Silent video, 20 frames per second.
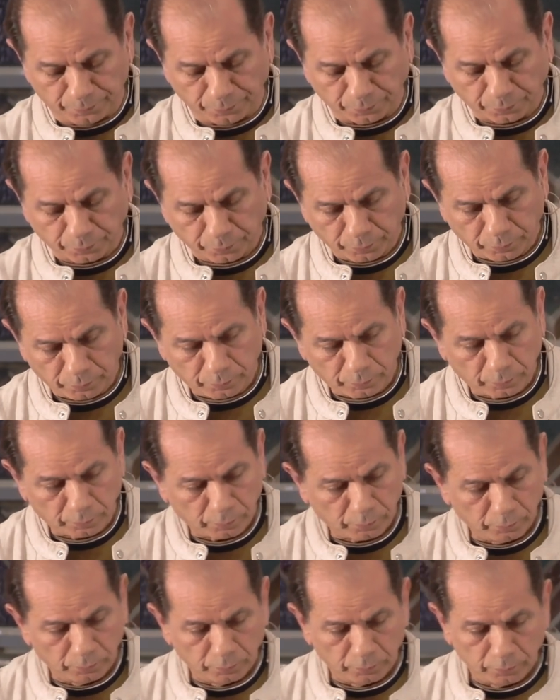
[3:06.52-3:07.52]

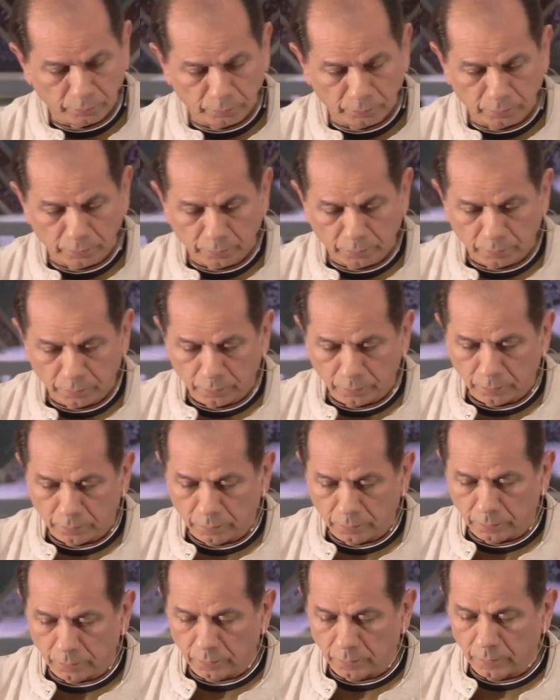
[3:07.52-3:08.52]

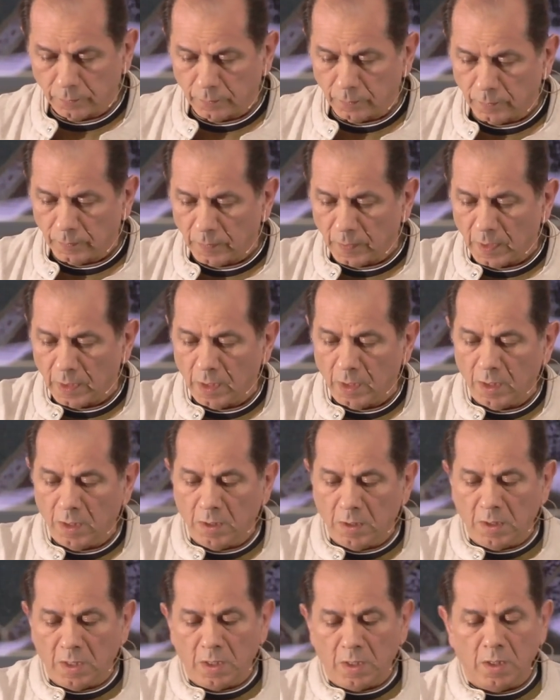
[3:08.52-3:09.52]

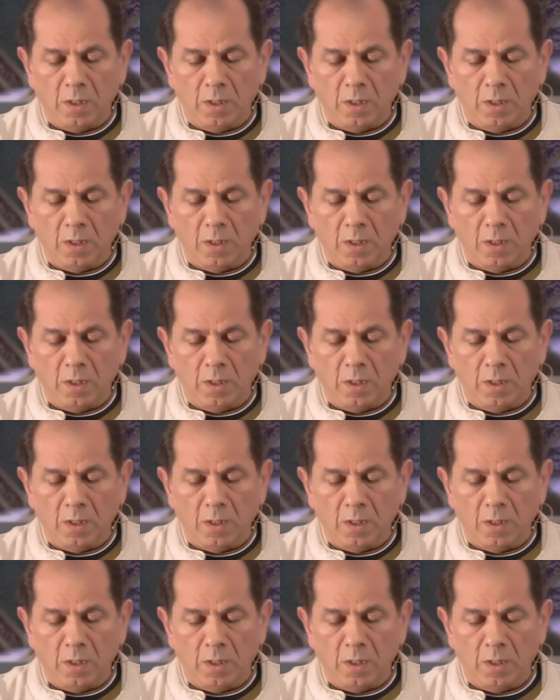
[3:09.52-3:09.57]
Nobody speaks.